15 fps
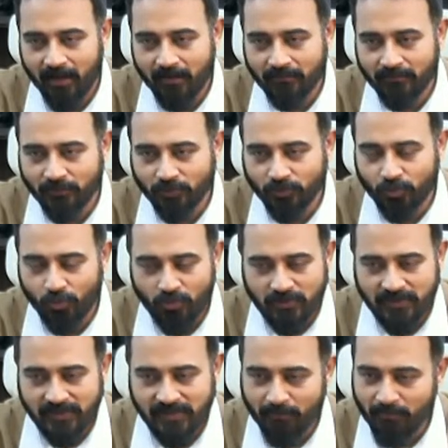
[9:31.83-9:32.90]
those
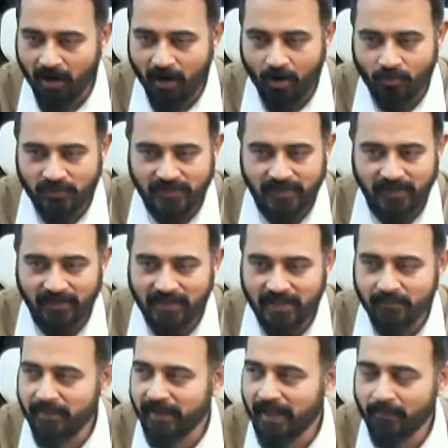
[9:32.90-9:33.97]
somehow suddenly
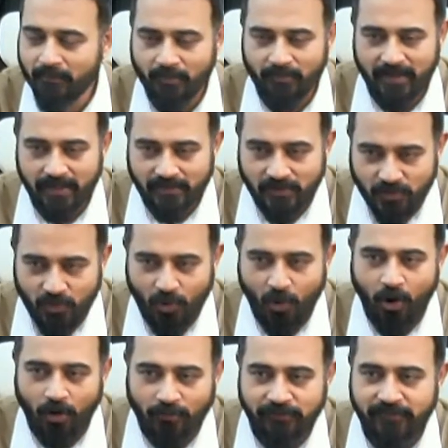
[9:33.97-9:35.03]
became a very
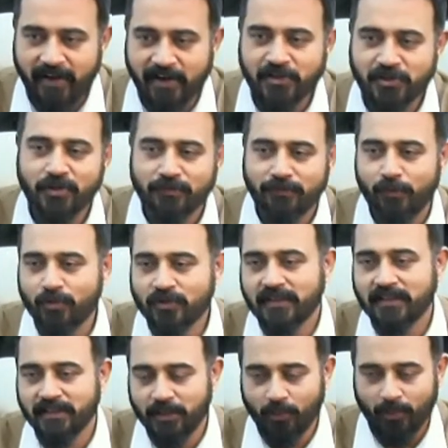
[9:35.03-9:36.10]
strong fashion force in
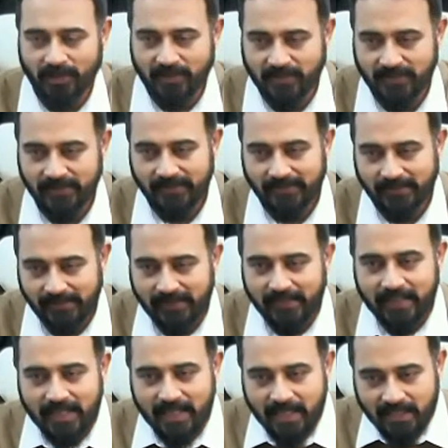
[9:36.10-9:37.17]
the US.
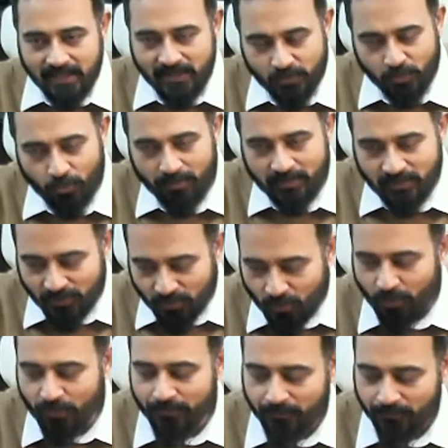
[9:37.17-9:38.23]
So much
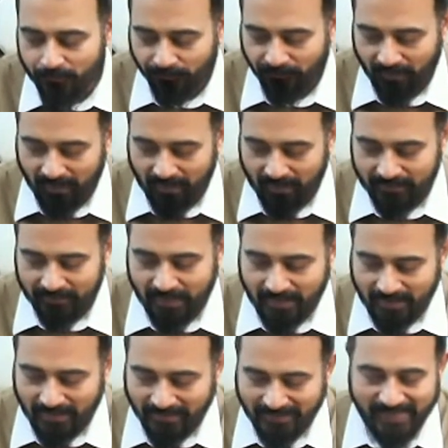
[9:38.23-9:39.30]
so
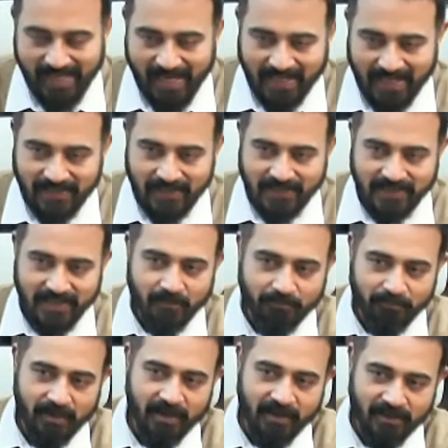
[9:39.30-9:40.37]
that the existing
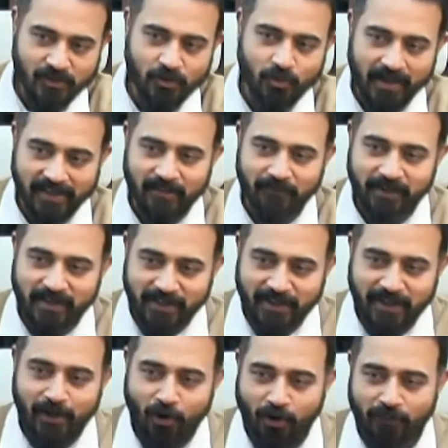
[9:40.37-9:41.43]
players who had inventory
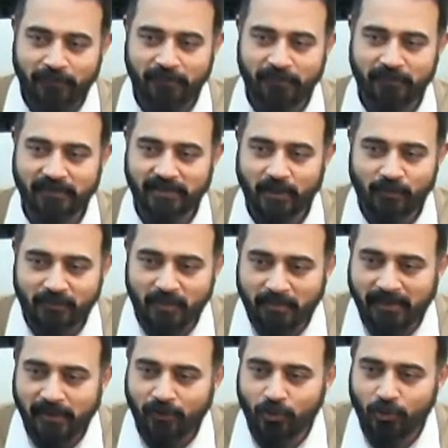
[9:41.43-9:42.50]
of women
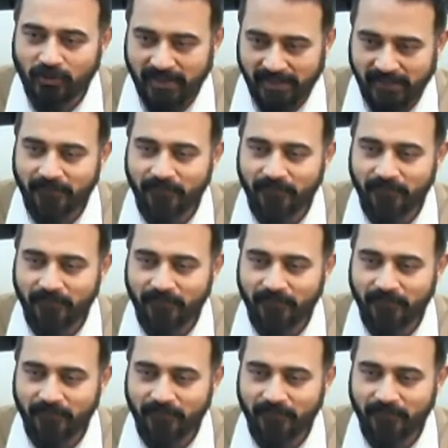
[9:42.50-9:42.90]
clothing